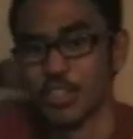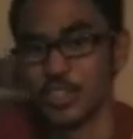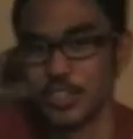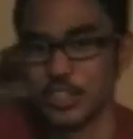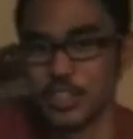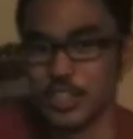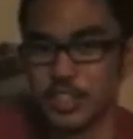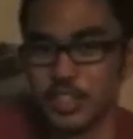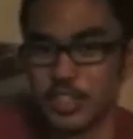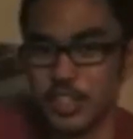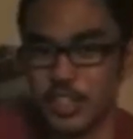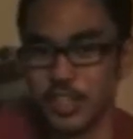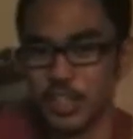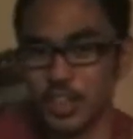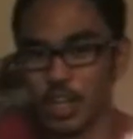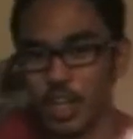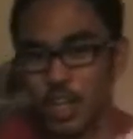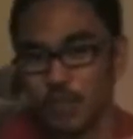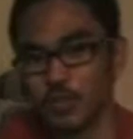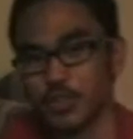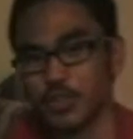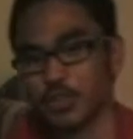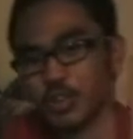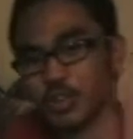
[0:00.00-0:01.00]
This is a
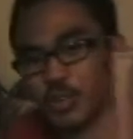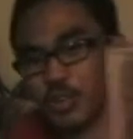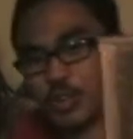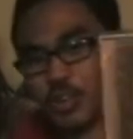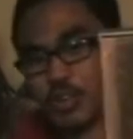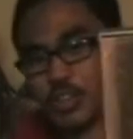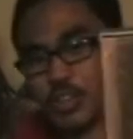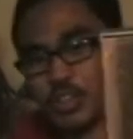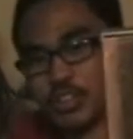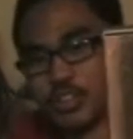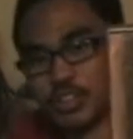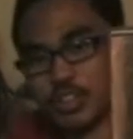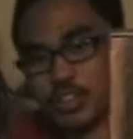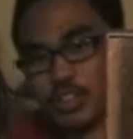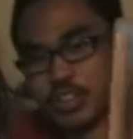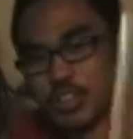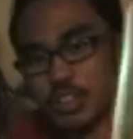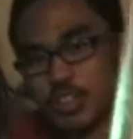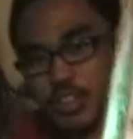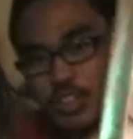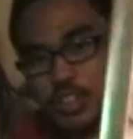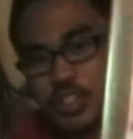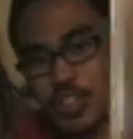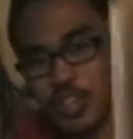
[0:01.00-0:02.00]
love story
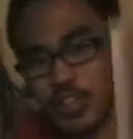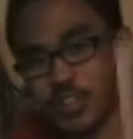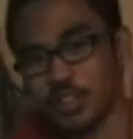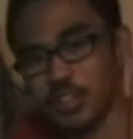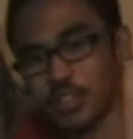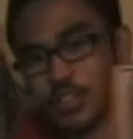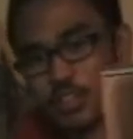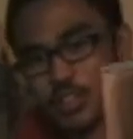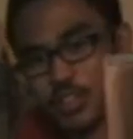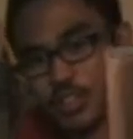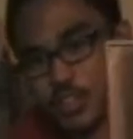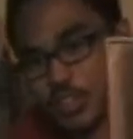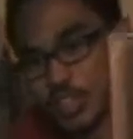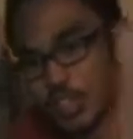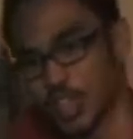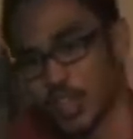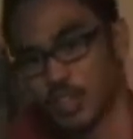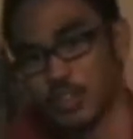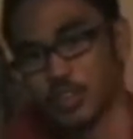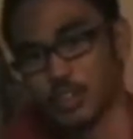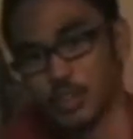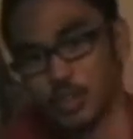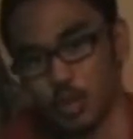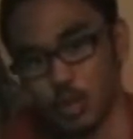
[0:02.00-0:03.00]
set
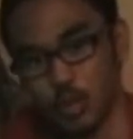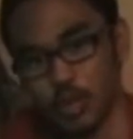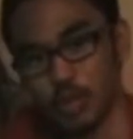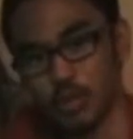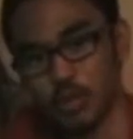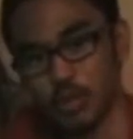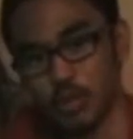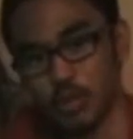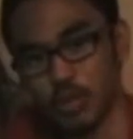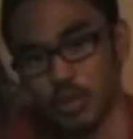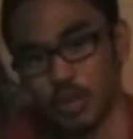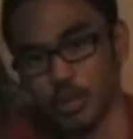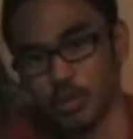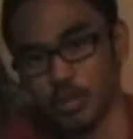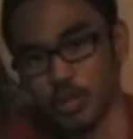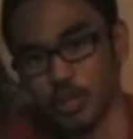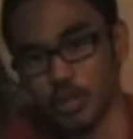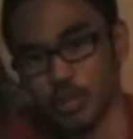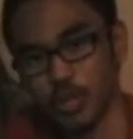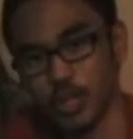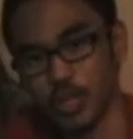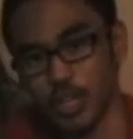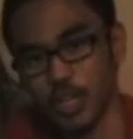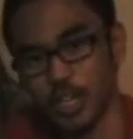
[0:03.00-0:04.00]
during Pearl
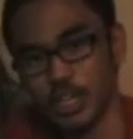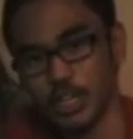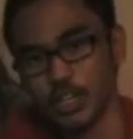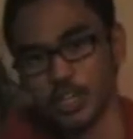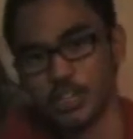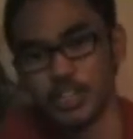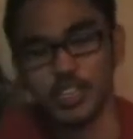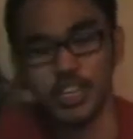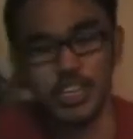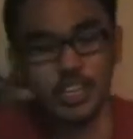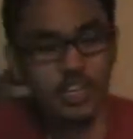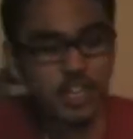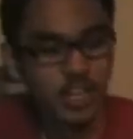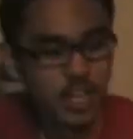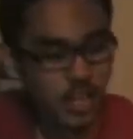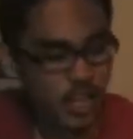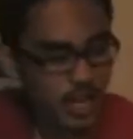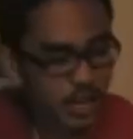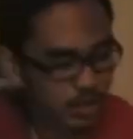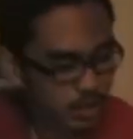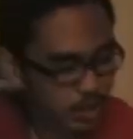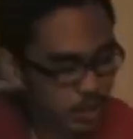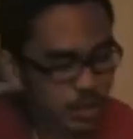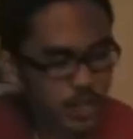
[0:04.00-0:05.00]
Harbor. Just like
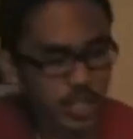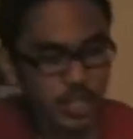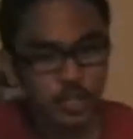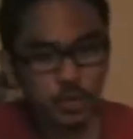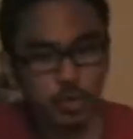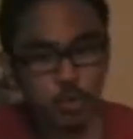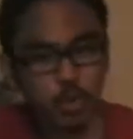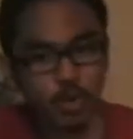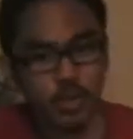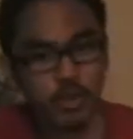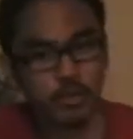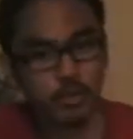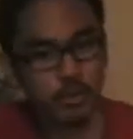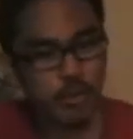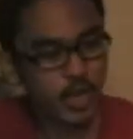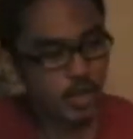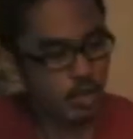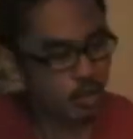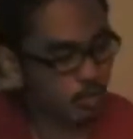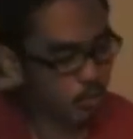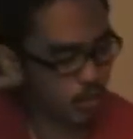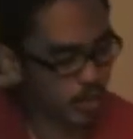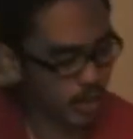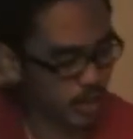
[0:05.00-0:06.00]
I think that's what
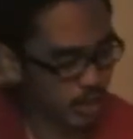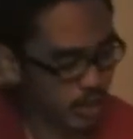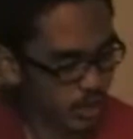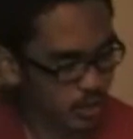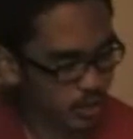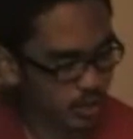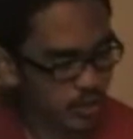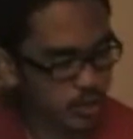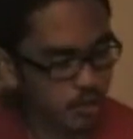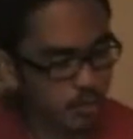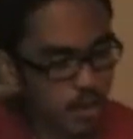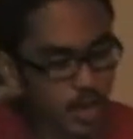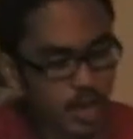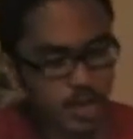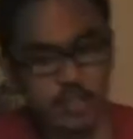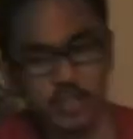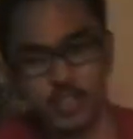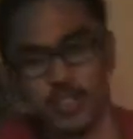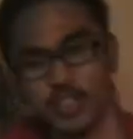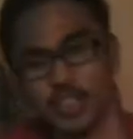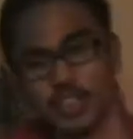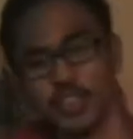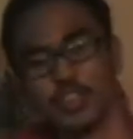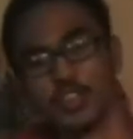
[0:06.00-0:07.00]
Michael Bay's
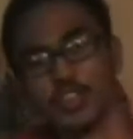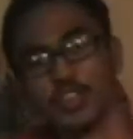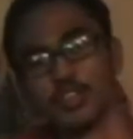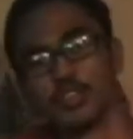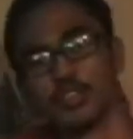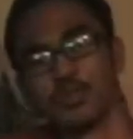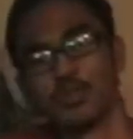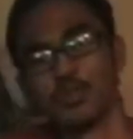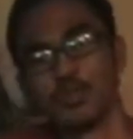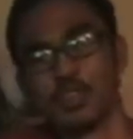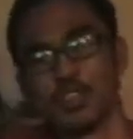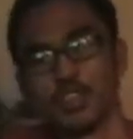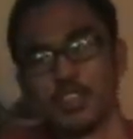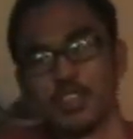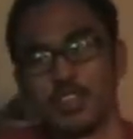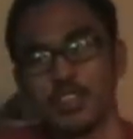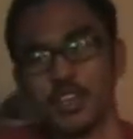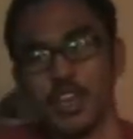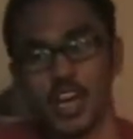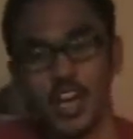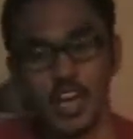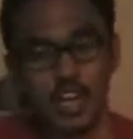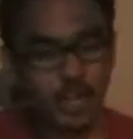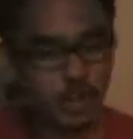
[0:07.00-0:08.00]
mindset is when he
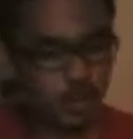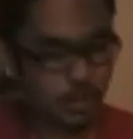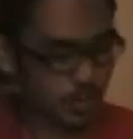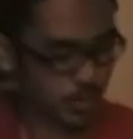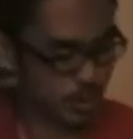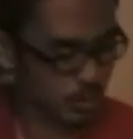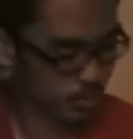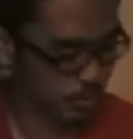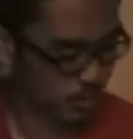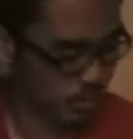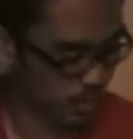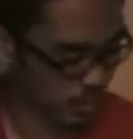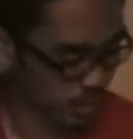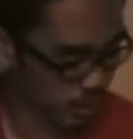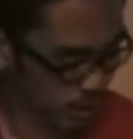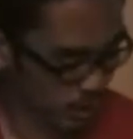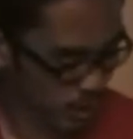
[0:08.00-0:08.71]
adapts something.